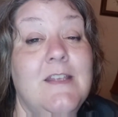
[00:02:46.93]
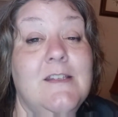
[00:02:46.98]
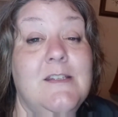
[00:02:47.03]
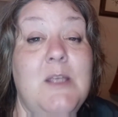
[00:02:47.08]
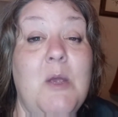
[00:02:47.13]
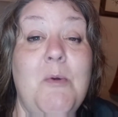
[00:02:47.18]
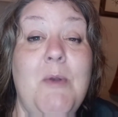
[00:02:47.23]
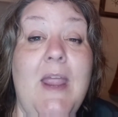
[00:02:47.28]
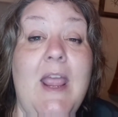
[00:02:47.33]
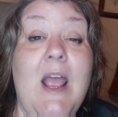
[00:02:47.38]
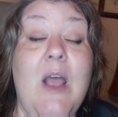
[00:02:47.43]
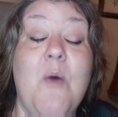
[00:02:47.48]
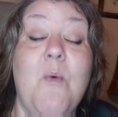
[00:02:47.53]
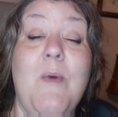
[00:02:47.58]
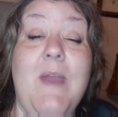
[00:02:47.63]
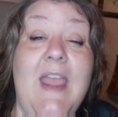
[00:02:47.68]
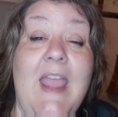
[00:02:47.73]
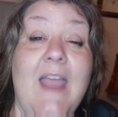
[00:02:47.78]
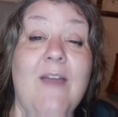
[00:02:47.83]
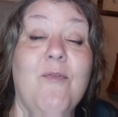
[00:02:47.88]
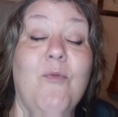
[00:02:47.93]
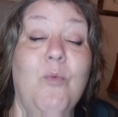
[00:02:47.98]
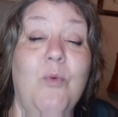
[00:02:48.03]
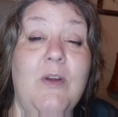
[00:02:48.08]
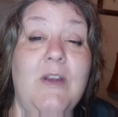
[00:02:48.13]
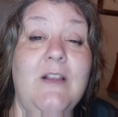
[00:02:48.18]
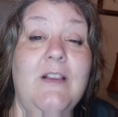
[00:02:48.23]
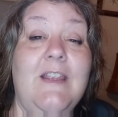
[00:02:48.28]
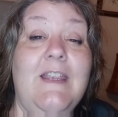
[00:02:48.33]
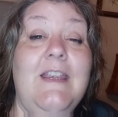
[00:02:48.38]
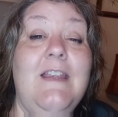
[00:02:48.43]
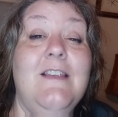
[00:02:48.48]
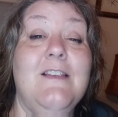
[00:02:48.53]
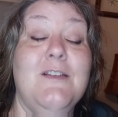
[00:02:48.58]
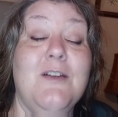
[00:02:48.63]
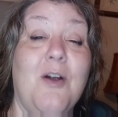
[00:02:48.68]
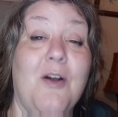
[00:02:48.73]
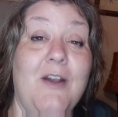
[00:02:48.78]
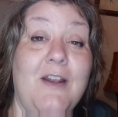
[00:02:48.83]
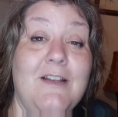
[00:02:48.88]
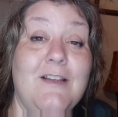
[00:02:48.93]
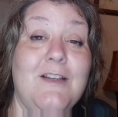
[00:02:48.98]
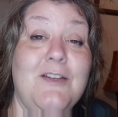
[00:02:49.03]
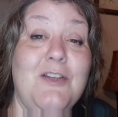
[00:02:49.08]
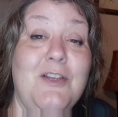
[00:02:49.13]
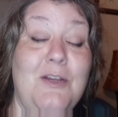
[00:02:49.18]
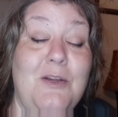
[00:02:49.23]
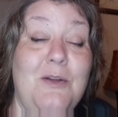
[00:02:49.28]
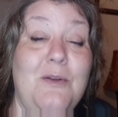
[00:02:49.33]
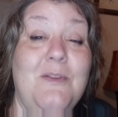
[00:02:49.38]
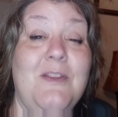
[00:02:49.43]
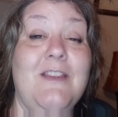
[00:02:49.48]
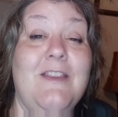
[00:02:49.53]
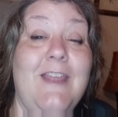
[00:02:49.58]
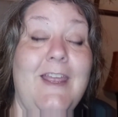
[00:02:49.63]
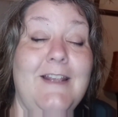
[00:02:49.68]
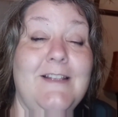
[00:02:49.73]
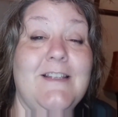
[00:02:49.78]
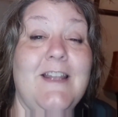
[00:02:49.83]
So now we have really started to do the things